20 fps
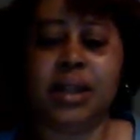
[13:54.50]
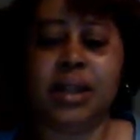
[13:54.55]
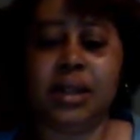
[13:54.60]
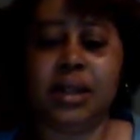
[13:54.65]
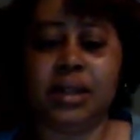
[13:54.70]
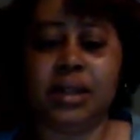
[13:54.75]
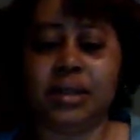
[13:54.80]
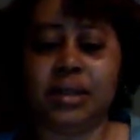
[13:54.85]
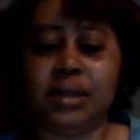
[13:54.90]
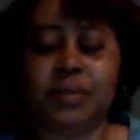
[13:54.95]

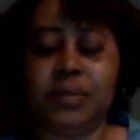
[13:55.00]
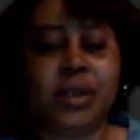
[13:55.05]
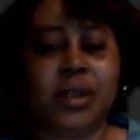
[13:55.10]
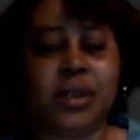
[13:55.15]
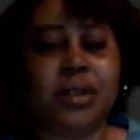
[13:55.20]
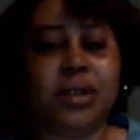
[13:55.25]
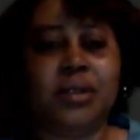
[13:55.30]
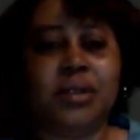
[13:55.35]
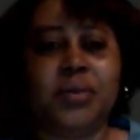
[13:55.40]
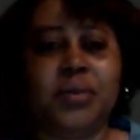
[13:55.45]
uh,
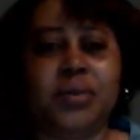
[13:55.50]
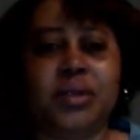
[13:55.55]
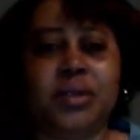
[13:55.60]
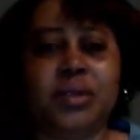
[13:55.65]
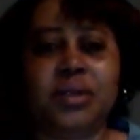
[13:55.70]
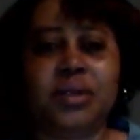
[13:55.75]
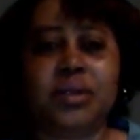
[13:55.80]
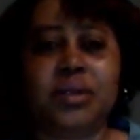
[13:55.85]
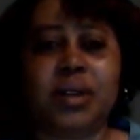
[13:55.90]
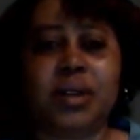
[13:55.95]
thank you for
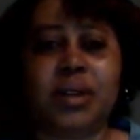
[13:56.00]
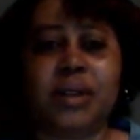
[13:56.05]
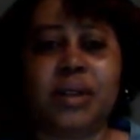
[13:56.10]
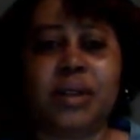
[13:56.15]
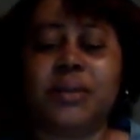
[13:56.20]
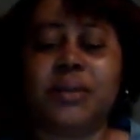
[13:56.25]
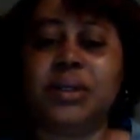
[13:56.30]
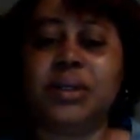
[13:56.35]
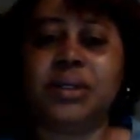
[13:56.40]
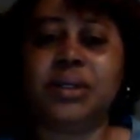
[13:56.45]
subscribing
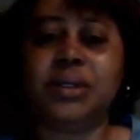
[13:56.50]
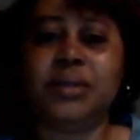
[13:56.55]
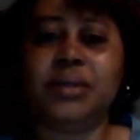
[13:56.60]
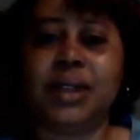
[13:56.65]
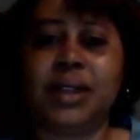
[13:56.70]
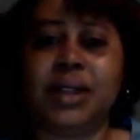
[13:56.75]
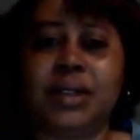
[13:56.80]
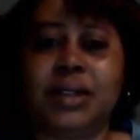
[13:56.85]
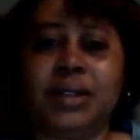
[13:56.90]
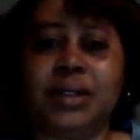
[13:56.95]
until
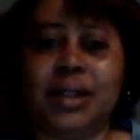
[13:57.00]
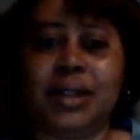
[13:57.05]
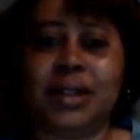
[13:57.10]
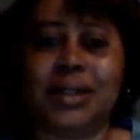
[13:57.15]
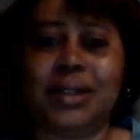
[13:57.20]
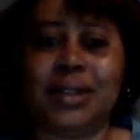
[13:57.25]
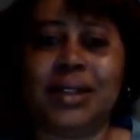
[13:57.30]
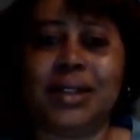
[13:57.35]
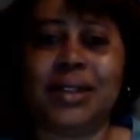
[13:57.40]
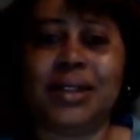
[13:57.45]
next time
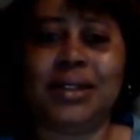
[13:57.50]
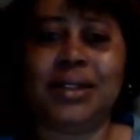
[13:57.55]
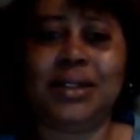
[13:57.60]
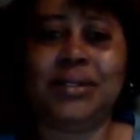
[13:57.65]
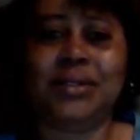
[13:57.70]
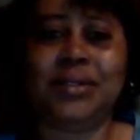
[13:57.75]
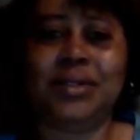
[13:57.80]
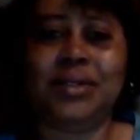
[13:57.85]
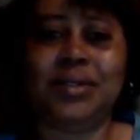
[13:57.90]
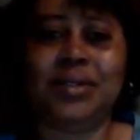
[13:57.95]
thank you
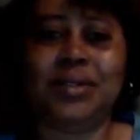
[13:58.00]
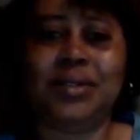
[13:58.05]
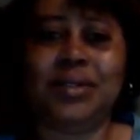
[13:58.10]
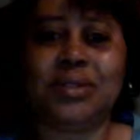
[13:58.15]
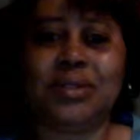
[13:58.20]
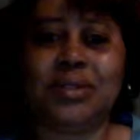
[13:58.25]
you too